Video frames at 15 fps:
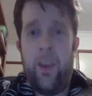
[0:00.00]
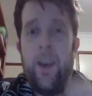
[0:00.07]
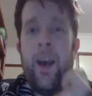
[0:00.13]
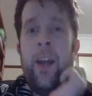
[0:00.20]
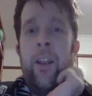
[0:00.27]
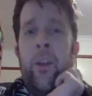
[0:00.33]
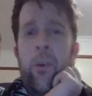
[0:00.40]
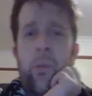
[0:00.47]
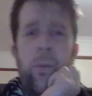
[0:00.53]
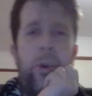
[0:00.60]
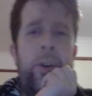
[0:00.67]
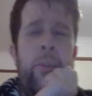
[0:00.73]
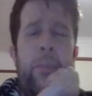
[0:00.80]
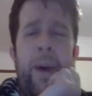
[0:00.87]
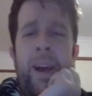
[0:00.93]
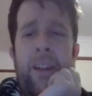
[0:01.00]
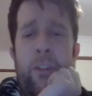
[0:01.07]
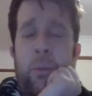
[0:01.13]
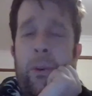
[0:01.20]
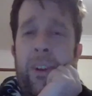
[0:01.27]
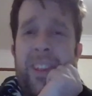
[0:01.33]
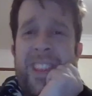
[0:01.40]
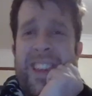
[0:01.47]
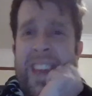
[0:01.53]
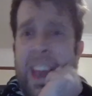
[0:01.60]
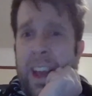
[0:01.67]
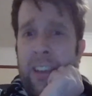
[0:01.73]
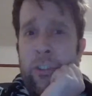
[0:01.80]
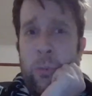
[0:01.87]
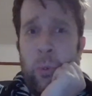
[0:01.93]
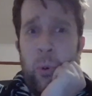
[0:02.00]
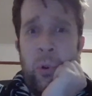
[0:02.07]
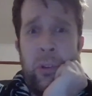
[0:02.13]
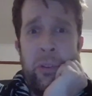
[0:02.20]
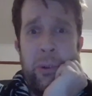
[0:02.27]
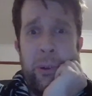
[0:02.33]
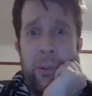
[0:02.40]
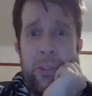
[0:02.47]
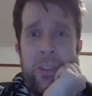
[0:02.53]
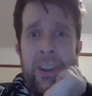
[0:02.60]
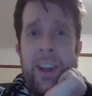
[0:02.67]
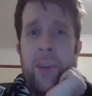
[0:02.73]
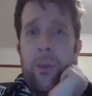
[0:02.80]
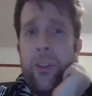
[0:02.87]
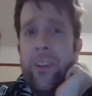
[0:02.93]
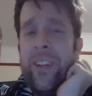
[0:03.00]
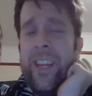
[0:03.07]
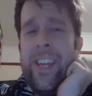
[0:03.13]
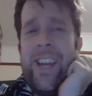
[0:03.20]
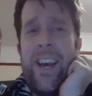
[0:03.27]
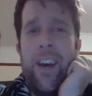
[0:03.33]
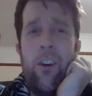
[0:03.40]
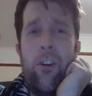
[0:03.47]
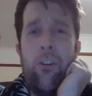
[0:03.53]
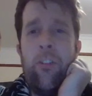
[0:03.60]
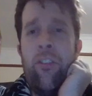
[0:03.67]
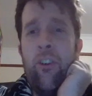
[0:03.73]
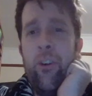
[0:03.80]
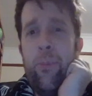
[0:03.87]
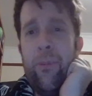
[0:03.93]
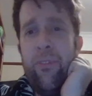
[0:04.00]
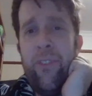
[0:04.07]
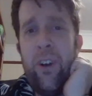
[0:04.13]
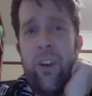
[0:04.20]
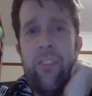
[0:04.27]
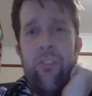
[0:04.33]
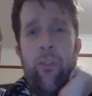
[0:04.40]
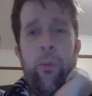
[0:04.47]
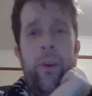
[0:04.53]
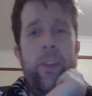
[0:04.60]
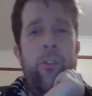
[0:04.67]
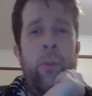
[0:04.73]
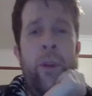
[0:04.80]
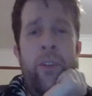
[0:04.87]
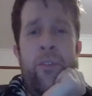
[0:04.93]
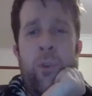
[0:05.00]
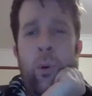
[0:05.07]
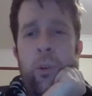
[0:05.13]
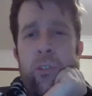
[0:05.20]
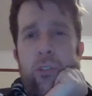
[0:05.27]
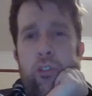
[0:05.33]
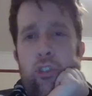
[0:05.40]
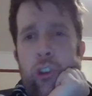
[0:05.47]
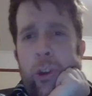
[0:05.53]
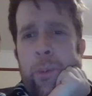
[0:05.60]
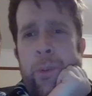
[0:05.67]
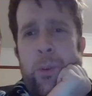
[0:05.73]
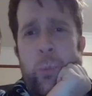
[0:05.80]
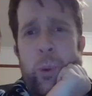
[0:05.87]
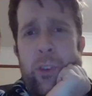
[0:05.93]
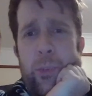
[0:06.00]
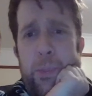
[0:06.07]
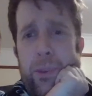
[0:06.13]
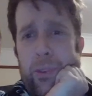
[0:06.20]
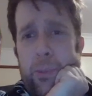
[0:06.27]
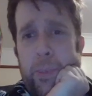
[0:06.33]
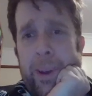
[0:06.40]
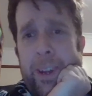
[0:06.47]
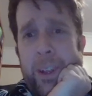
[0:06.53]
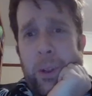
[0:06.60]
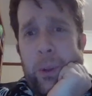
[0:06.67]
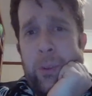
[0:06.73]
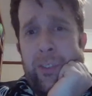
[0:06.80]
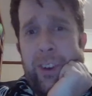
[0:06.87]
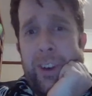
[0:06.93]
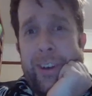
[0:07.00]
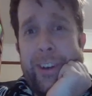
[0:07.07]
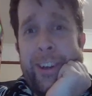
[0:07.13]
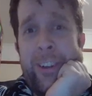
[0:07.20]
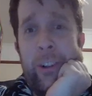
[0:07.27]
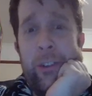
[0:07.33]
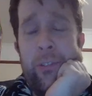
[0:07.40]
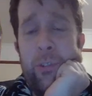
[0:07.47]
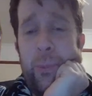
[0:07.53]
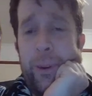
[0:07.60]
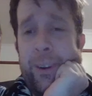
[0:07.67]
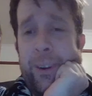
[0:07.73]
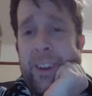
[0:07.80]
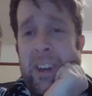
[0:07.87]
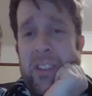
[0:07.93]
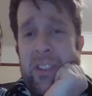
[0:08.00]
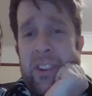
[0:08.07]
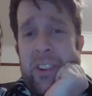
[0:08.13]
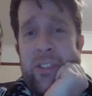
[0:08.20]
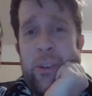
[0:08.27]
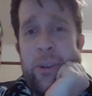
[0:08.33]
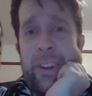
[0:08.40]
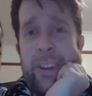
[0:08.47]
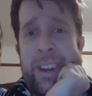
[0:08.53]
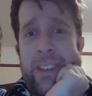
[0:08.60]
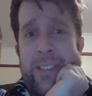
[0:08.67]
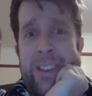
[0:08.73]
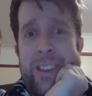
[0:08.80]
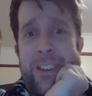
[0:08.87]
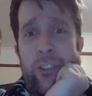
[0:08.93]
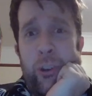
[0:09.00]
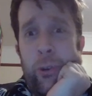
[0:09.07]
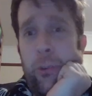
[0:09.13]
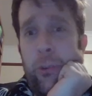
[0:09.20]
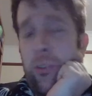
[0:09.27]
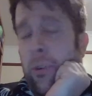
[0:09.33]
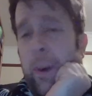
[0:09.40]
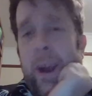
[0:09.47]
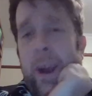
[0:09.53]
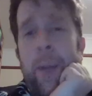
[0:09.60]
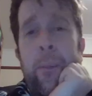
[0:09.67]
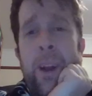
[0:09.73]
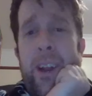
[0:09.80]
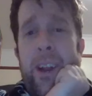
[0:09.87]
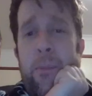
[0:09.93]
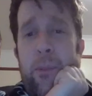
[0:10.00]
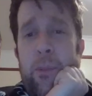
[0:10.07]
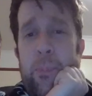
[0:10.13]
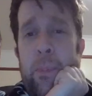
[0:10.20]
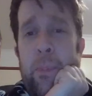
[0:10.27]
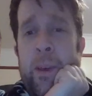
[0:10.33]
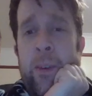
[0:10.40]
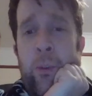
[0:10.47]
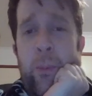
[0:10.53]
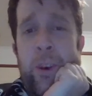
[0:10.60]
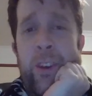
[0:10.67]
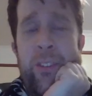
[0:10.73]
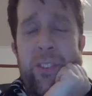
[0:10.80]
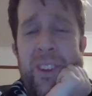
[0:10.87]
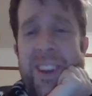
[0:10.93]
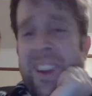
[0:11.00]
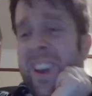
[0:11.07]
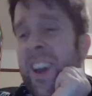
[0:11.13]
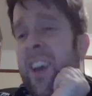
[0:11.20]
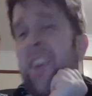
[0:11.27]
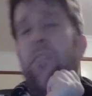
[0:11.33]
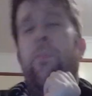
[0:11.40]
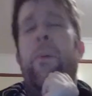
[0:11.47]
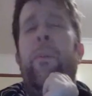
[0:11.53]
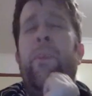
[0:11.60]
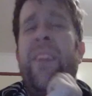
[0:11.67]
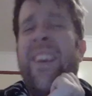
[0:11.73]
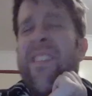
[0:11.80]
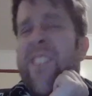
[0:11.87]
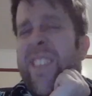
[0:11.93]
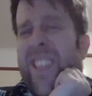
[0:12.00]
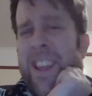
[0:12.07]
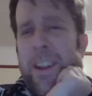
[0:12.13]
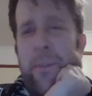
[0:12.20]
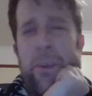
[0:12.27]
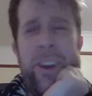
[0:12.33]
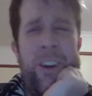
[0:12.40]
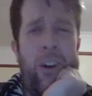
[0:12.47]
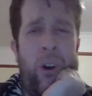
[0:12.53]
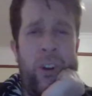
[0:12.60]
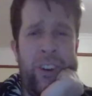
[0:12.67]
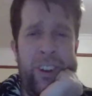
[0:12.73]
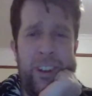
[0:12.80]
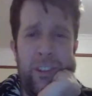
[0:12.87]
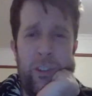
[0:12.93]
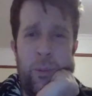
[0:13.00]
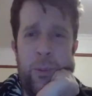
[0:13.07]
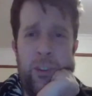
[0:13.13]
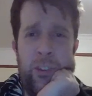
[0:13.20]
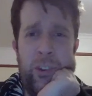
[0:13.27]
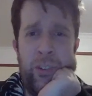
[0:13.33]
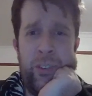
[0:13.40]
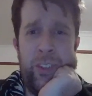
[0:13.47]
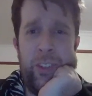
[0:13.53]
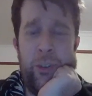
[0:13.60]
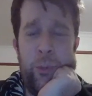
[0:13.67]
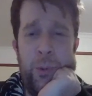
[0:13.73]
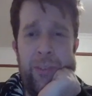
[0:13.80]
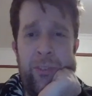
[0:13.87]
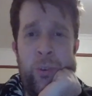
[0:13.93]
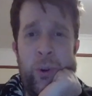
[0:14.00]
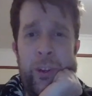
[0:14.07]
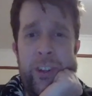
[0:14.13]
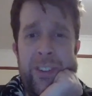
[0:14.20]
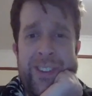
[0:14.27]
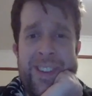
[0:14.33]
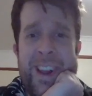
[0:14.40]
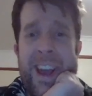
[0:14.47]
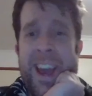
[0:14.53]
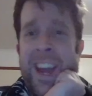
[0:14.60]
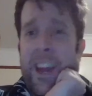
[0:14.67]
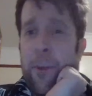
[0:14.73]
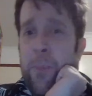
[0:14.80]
Hello and welcome back to another gas walkthrough. Today we're looking at October 1st, 2024's German Whispers by Clover. Clover is one of our setters here at Gas HQ, so my, my name is Bill Murphy. It's my pleasure, nay, my honor to be solving this one for you today.